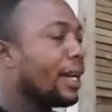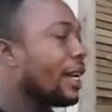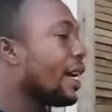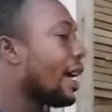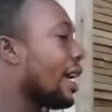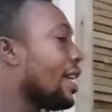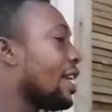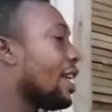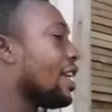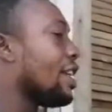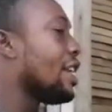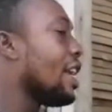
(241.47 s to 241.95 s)

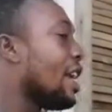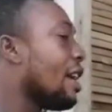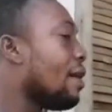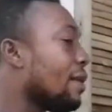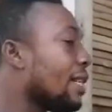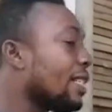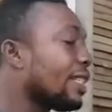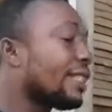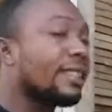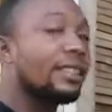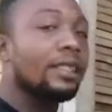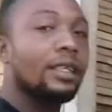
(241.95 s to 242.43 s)
And the name
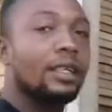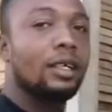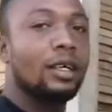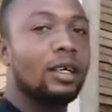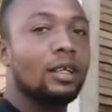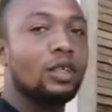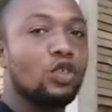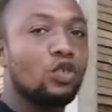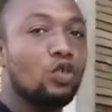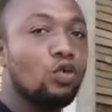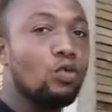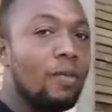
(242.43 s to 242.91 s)
is
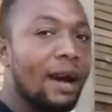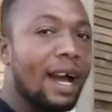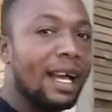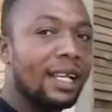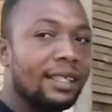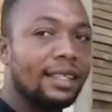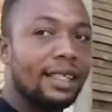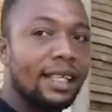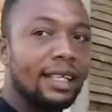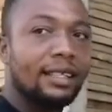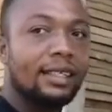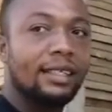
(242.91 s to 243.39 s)

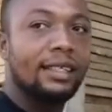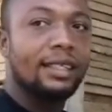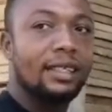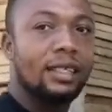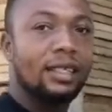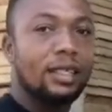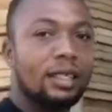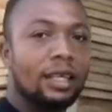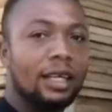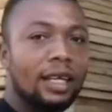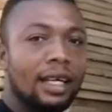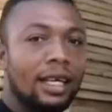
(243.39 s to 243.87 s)
2x6.
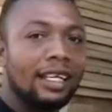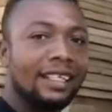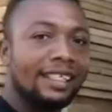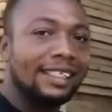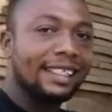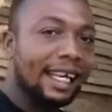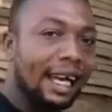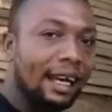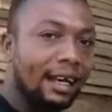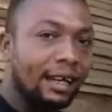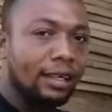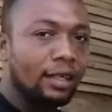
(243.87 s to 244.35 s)

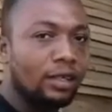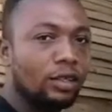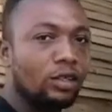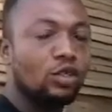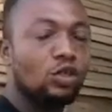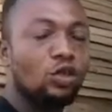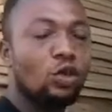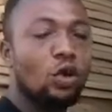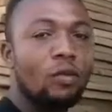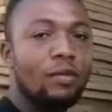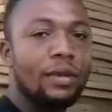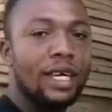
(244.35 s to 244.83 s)
It's a
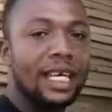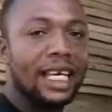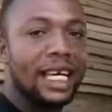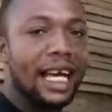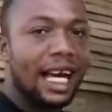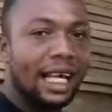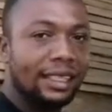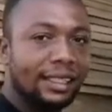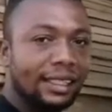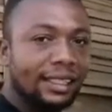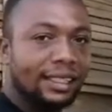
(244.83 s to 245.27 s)
sawmill cut.